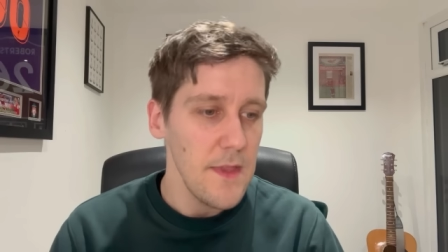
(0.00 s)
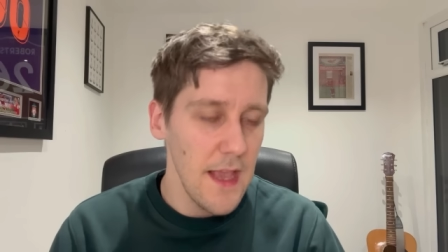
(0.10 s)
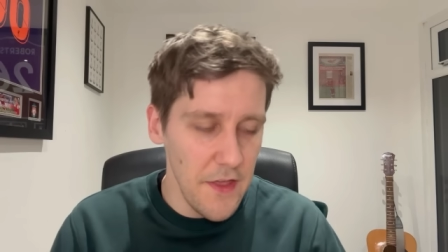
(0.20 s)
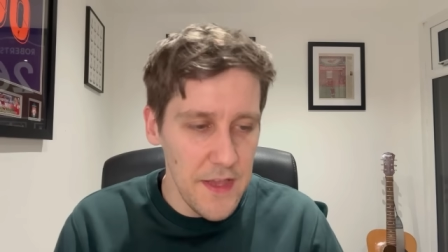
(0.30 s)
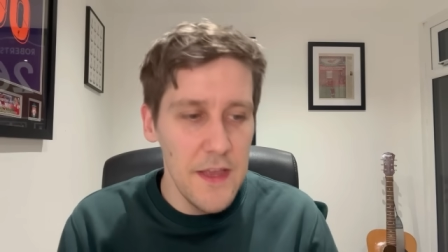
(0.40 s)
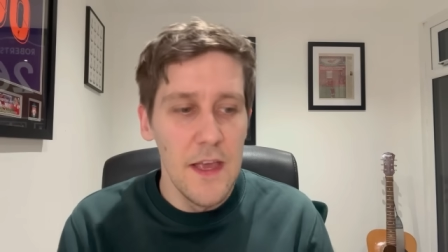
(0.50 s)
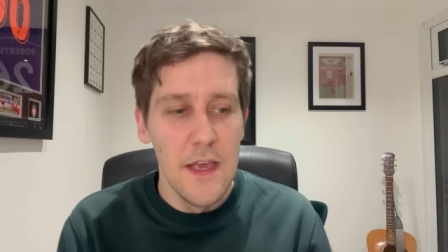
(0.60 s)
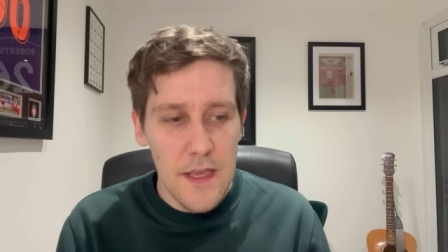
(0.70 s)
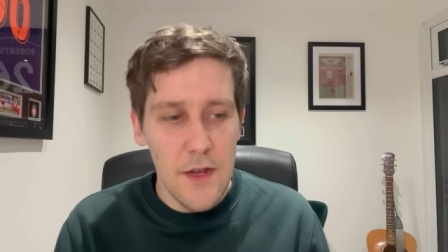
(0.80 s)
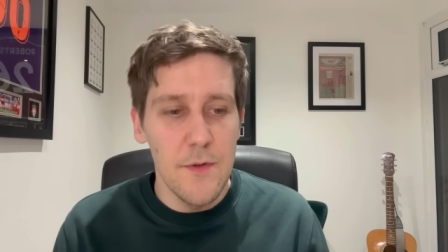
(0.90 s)
I think,
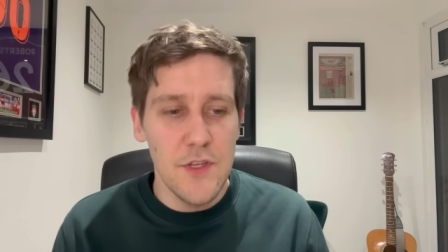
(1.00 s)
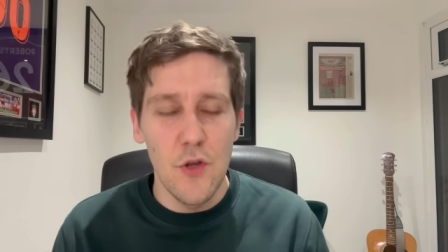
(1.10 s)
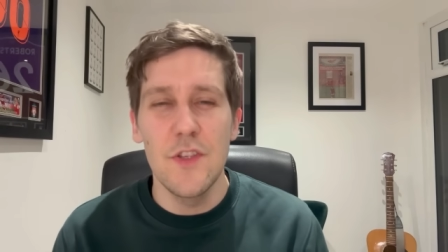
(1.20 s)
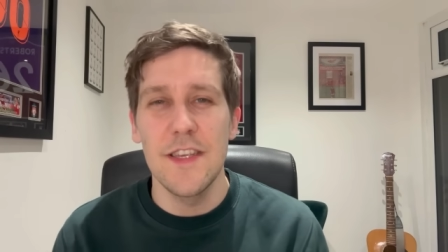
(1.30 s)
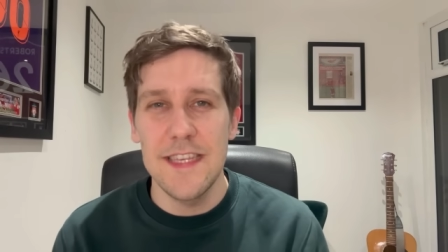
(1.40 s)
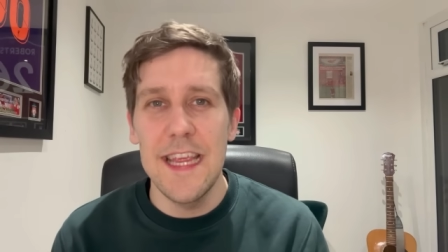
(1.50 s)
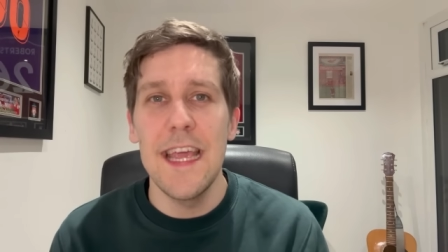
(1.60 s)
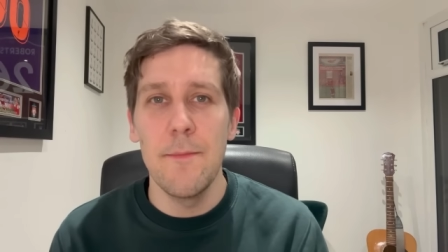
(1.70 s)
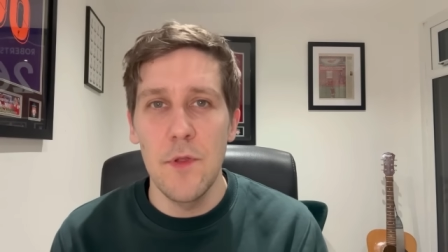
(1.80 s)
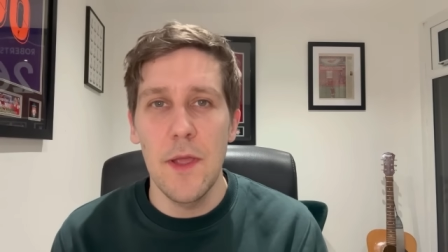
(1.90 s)
you know, it's good to see
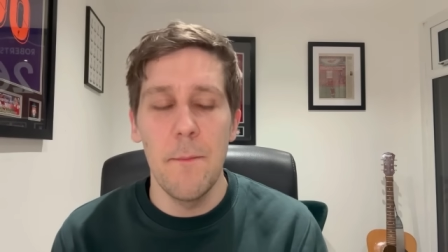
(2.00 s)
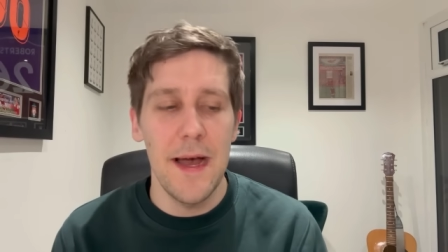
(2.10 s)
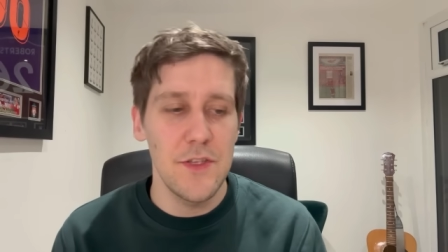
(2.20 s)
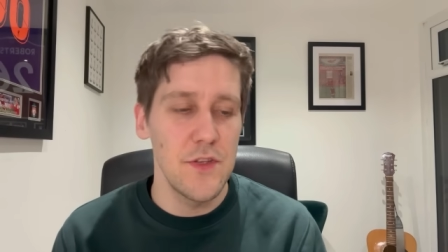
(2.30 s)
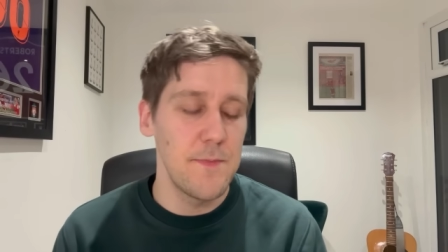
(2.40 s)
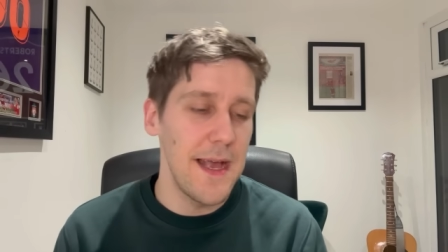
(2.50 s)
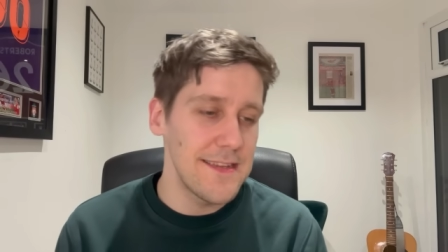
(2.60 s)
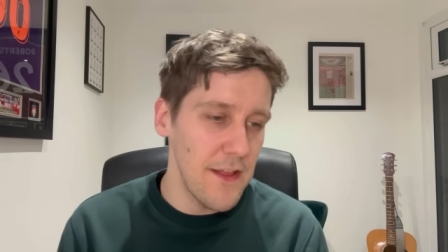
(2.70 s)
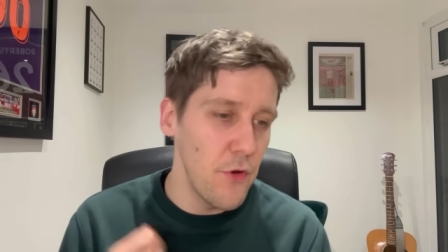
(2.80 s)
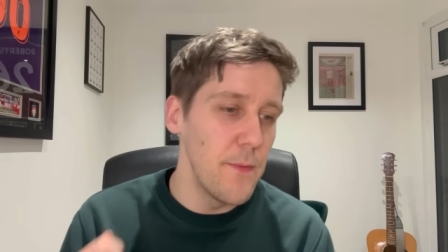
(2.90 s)
him looking back to his
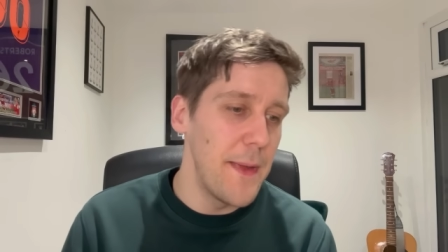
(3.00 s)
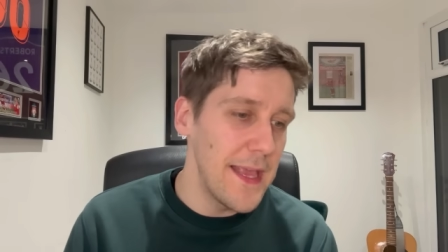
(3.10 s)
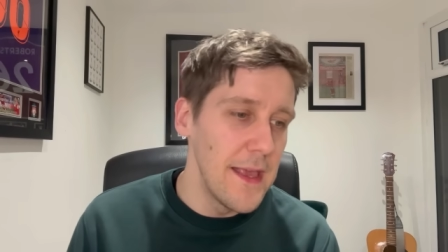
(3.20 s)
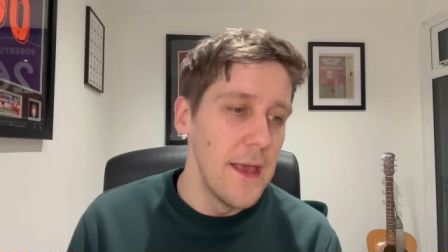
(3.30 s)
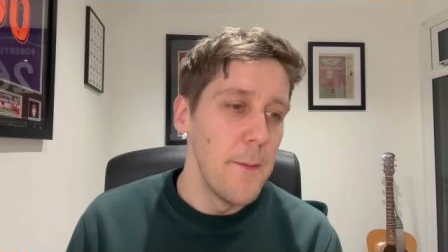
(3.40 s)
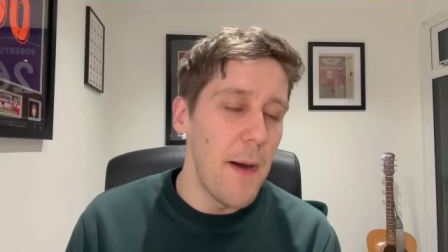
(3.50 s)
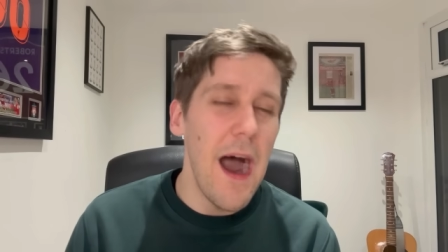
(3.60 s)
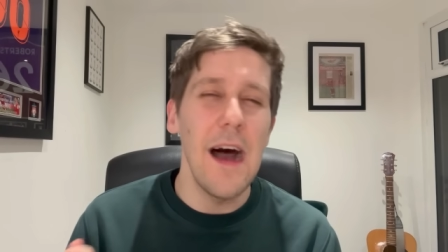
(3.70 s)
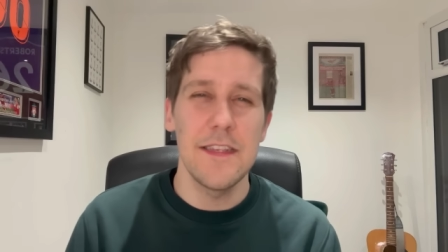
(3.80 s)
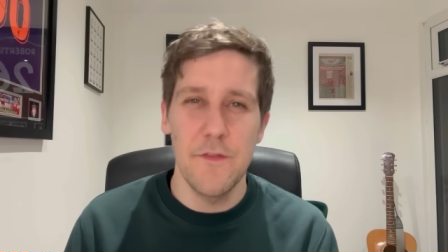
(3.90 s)
best, and I thought a big
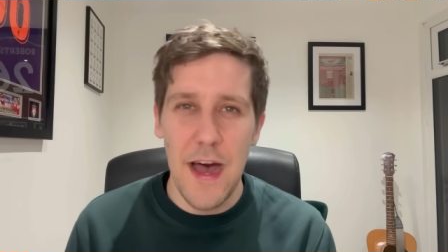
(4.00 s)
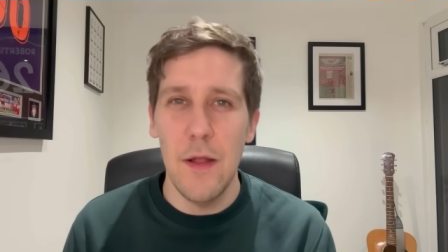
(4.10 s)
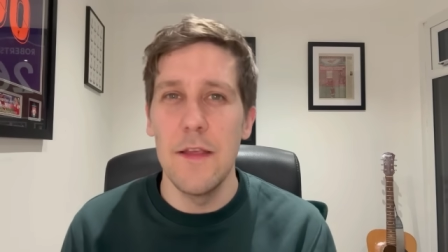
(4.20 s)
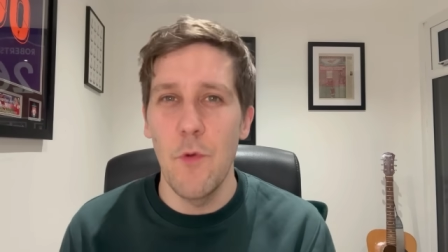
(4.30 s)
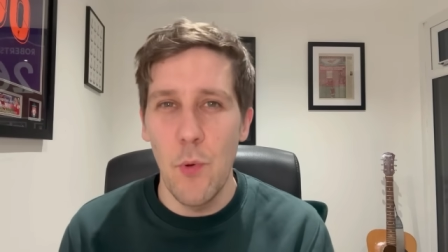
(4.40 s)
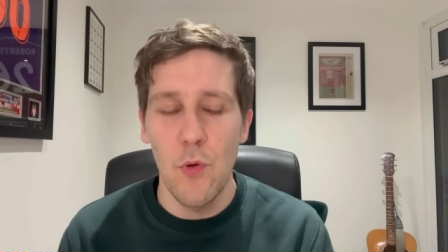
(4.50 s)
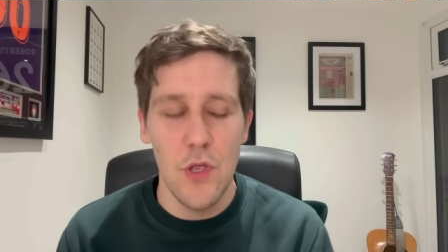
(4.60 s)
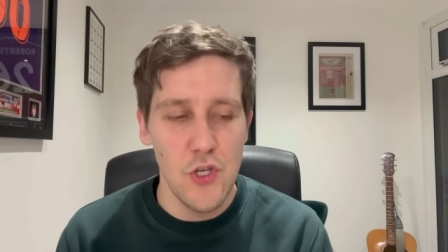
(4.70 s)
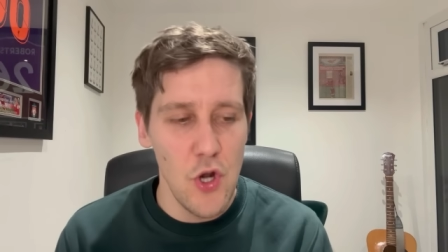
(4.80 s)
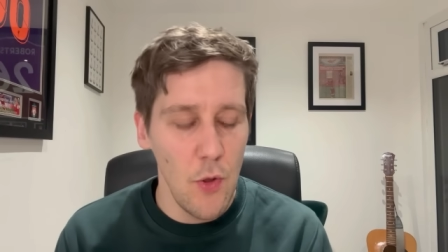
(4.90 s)
part of how Liverpool
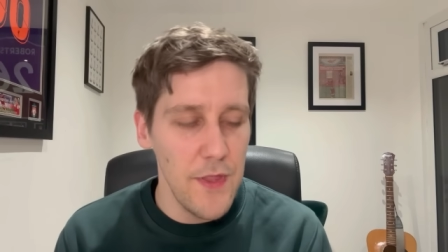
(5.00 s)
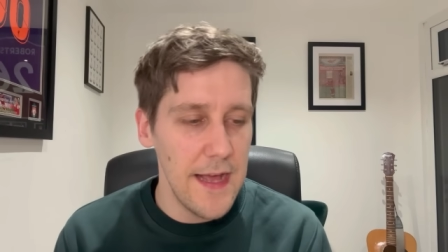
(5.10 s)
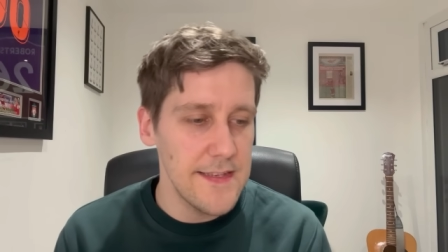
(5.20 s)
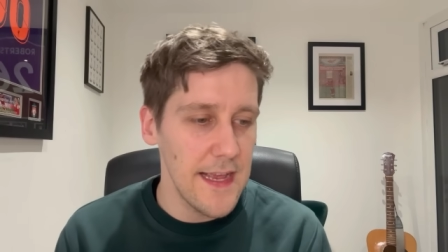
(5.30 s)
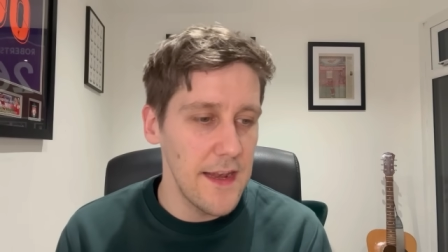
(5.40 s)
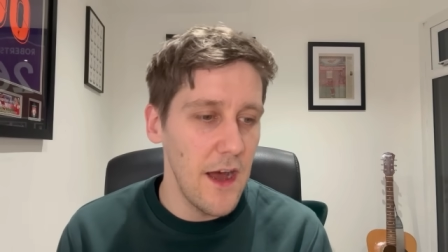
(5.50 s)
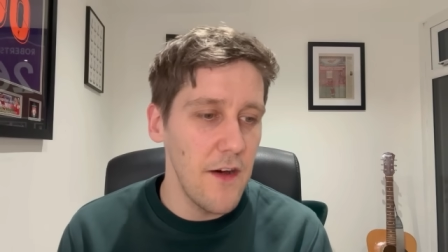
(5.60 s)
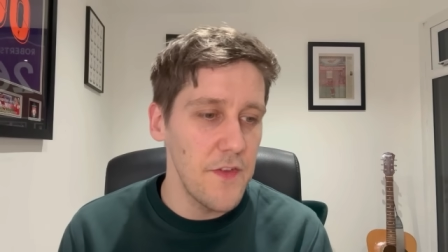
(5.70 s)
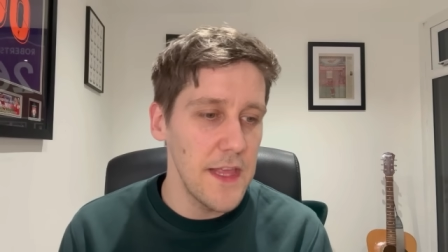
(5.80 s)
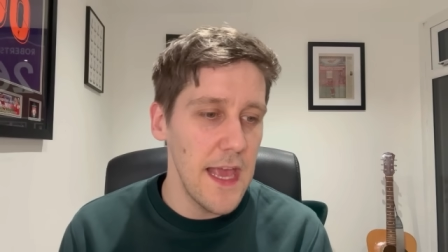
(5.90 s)
controlled that second
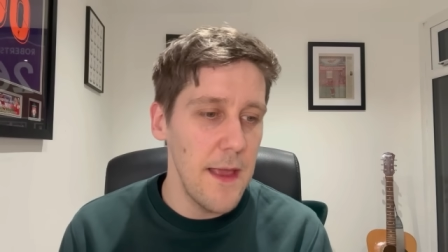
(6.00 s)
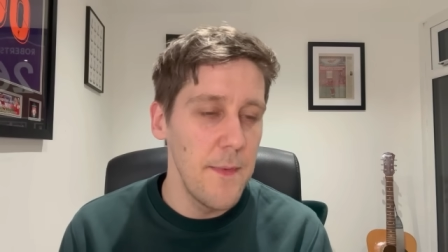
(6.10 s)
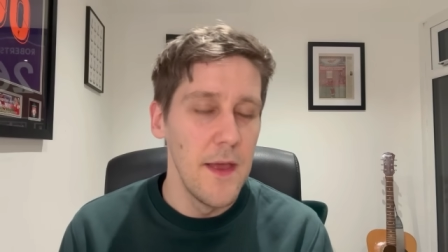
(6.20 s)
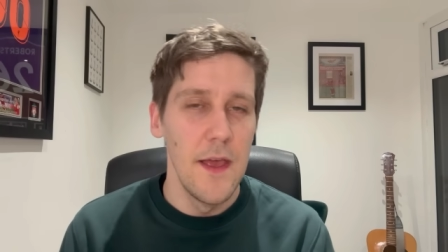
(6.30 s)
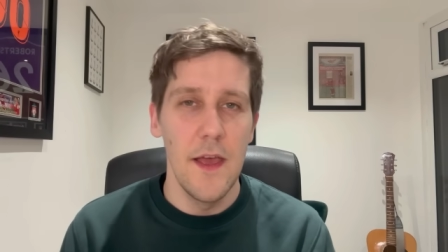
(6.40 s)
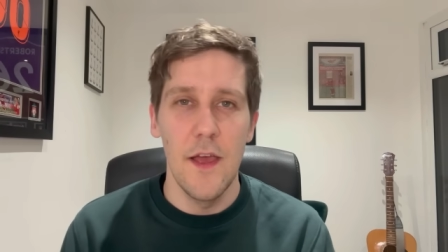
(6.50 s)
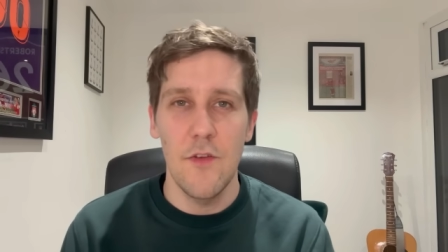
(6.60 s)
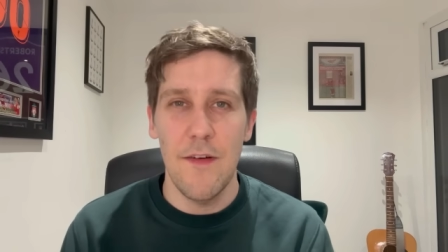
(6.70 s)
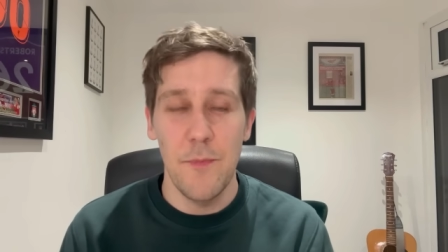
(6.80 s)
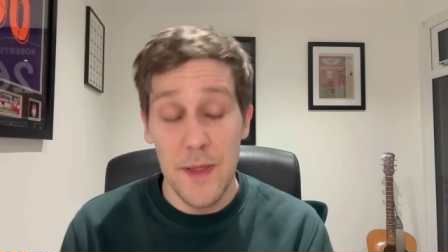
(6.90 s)
half of the game,
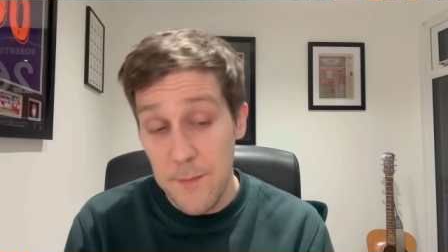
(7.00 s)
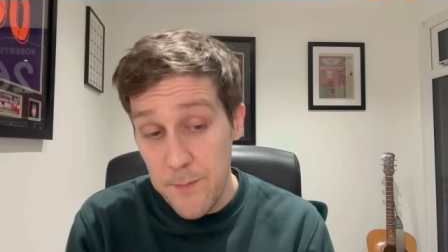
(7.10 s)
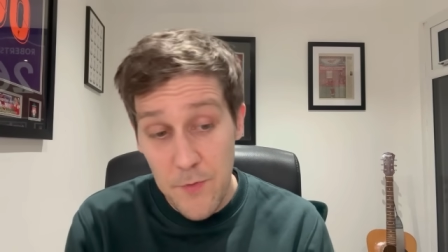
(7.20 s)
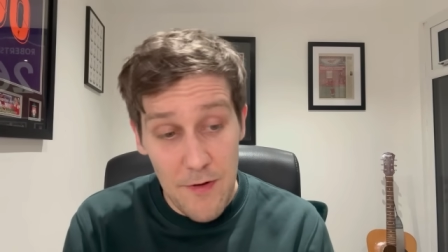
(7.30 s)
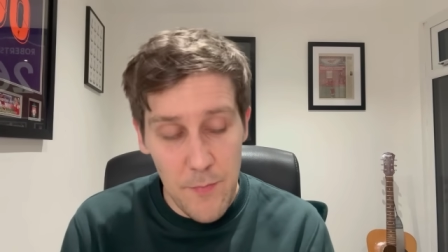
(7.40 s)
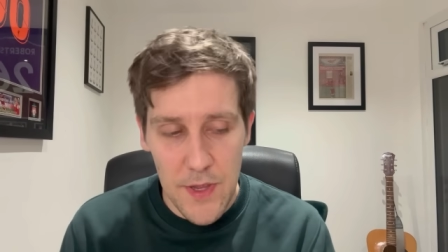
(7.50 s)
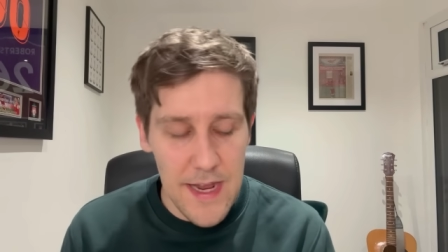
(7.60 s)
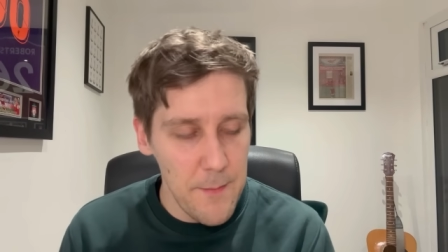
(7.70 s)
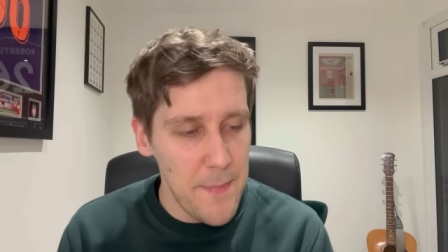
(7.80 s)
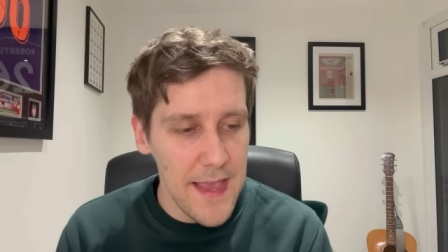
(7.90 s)
Gravenberch
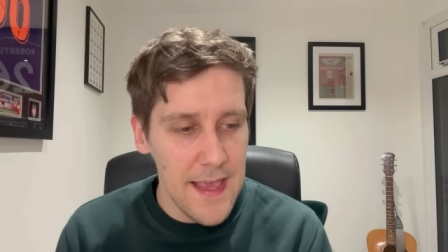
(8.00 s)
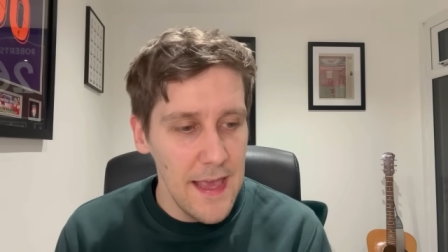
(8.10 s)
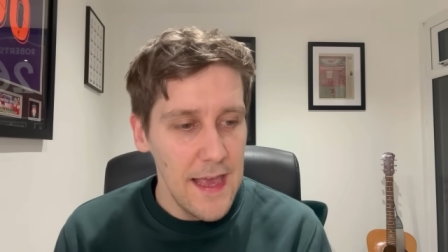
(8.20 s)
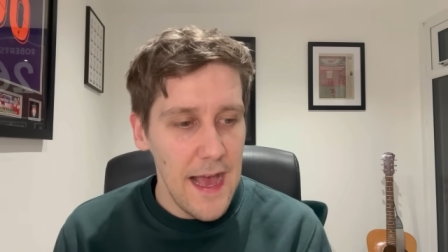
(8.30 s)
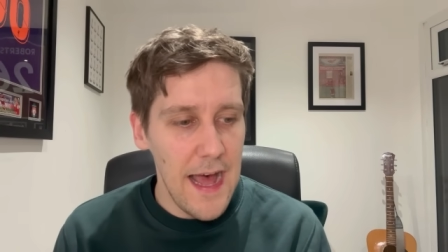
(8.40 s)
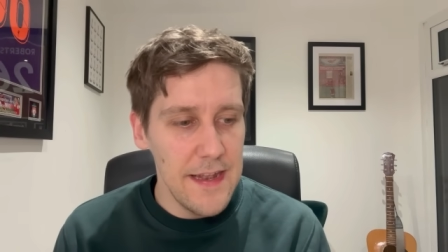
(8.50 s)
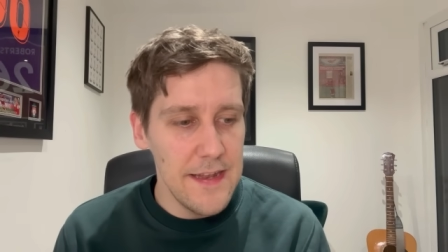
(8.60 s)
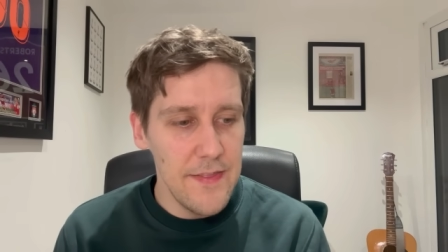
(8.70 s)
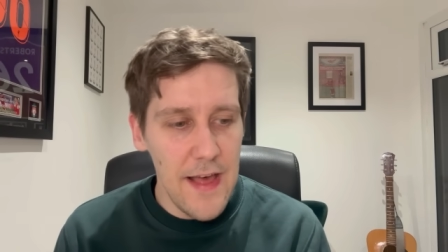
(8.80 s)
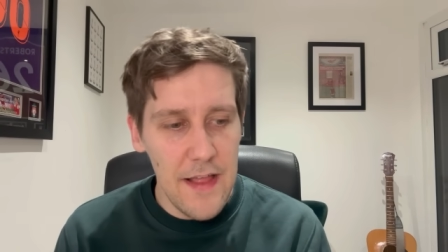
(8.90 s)
had a big
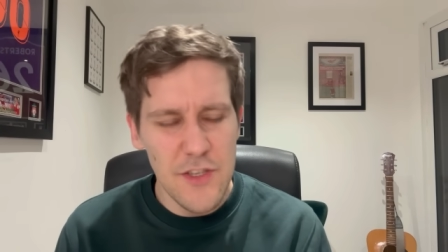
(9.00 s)
hand in that.